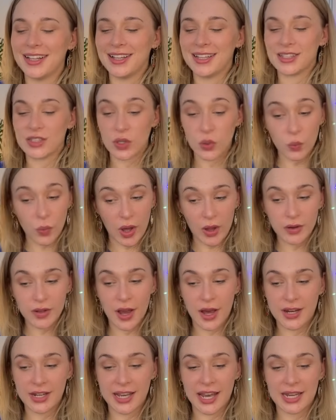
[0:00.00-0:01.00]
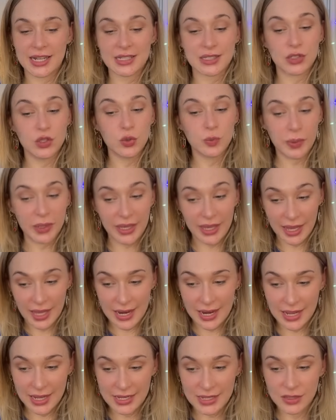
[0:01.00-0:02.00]
So the World card again is new
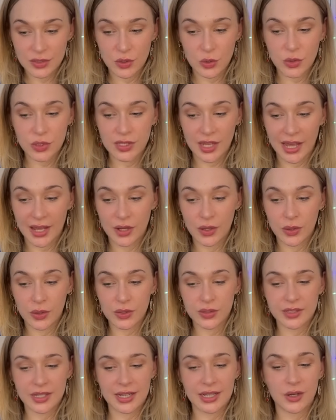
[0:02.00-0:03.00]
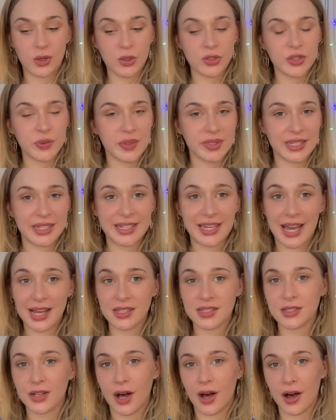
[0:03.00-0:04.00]
beginnings, new cycles. It also is a
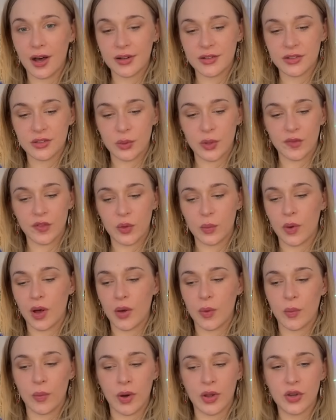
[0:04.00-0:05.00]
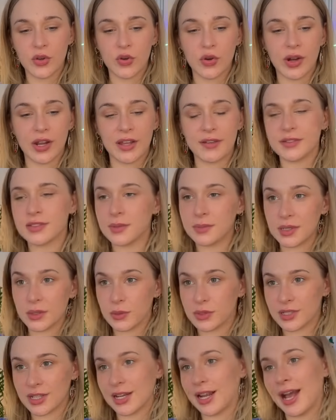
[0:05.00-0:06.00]
yes card. So if you are wondering if something
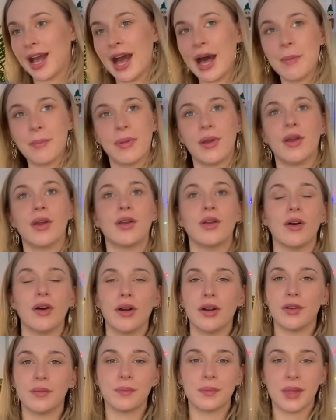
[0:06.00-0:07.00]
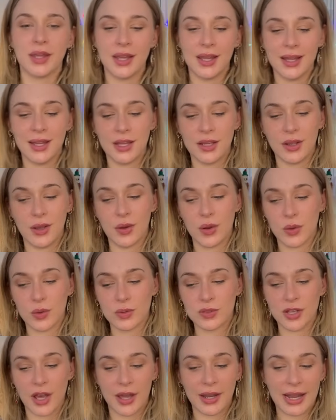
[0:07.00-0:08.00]
was going to happen or, you know,
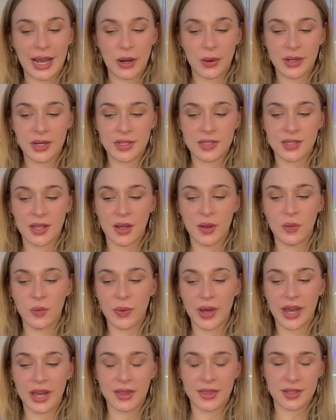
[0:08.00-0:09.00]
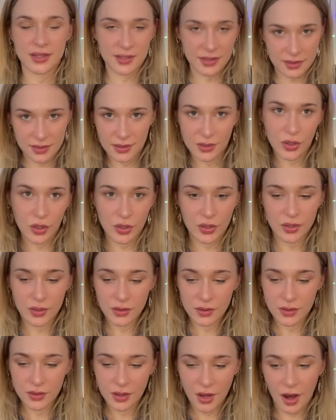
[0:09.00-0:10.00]
turn out in a certain way, this is a good
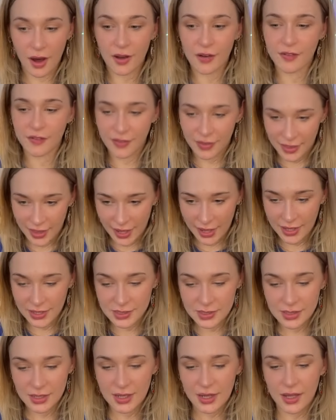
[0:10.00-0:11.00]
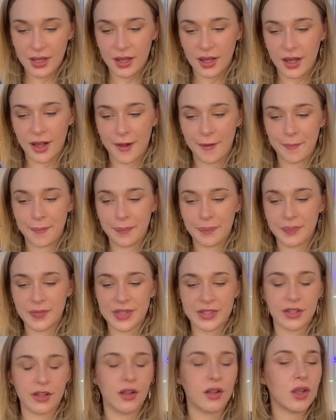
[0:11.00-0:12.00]
card for that.
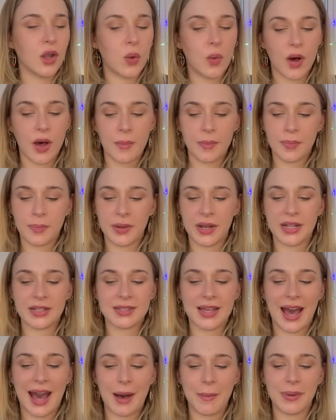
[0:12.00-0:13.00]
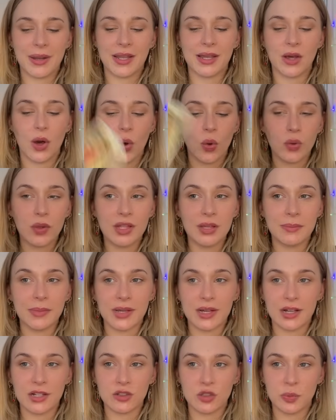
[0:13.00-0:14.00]
It's a glow up, but it's happening only
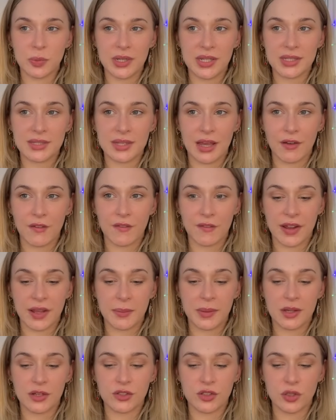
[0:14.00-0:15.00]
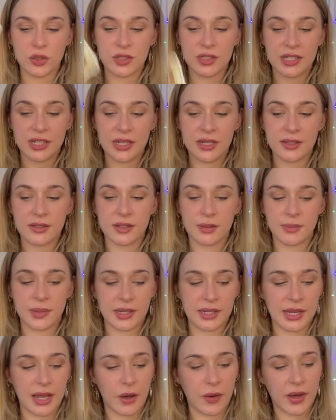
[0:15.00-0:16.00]
because you're being set free, because you're seeing
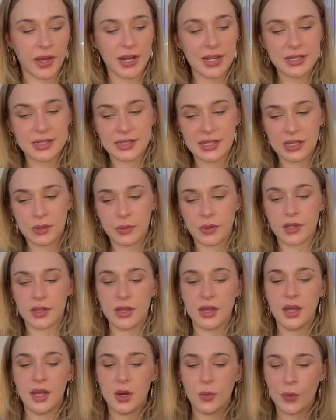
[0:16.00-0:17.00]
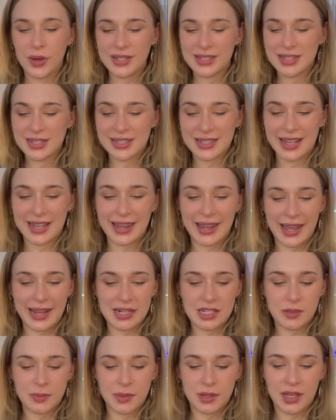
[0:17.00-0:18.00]
something now. Can I see what is this
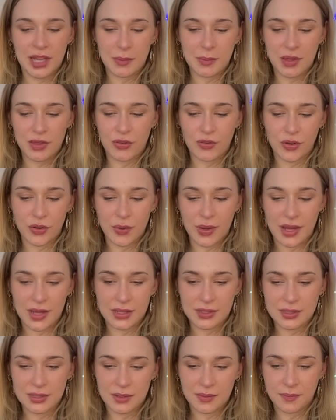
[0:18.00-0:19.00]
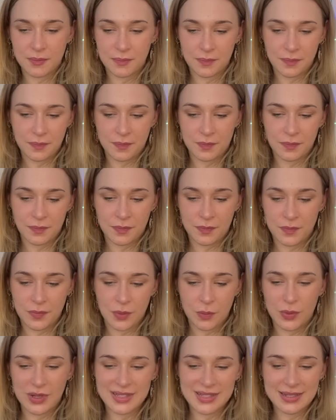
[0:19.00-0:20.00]
enlightenment coming through as?
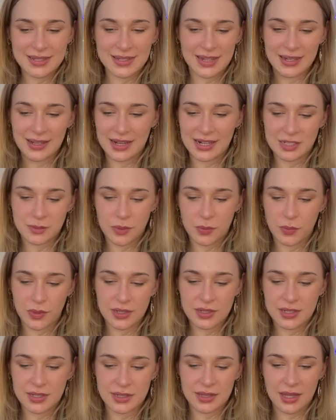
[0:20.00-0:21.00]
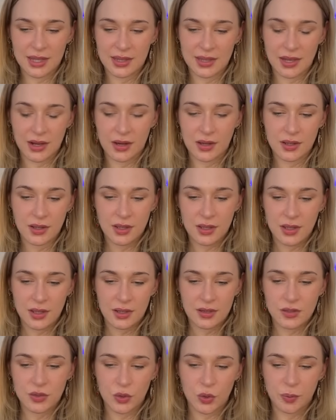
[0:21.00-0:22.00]
What is this enlightenment? What is it that there
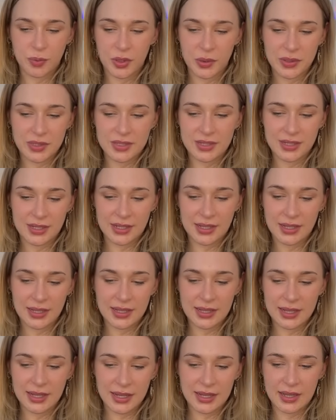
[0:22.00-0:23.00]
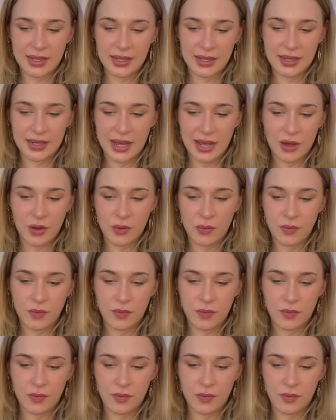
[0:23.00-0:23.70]
Scorpio is seeing clearly now?